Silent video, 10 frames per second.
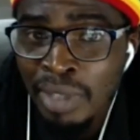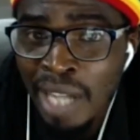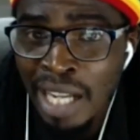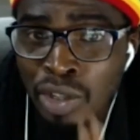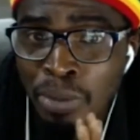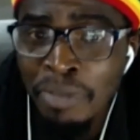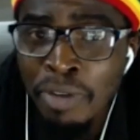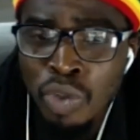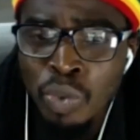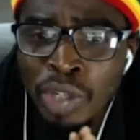And some of
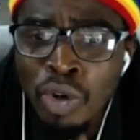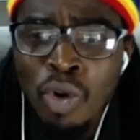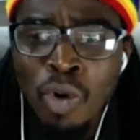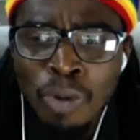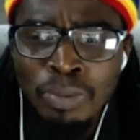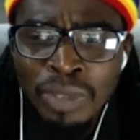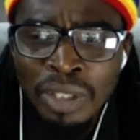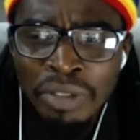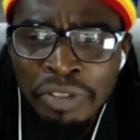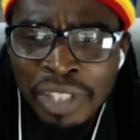us, we go home
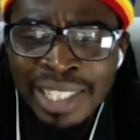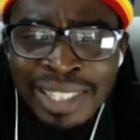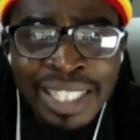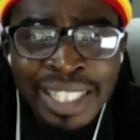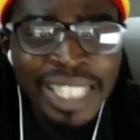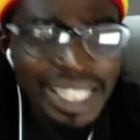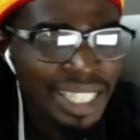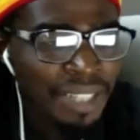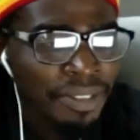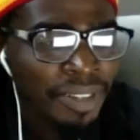feeling
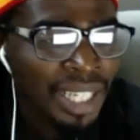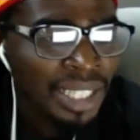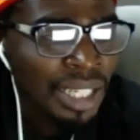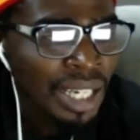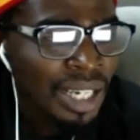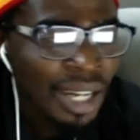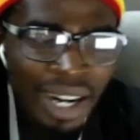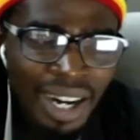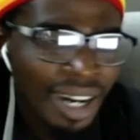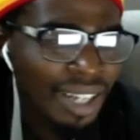dejected, feeling,
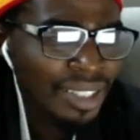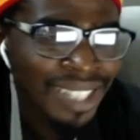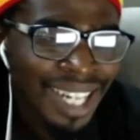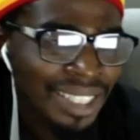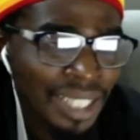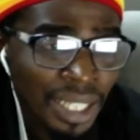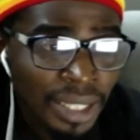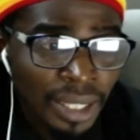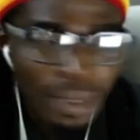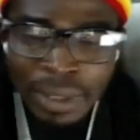
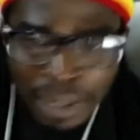no.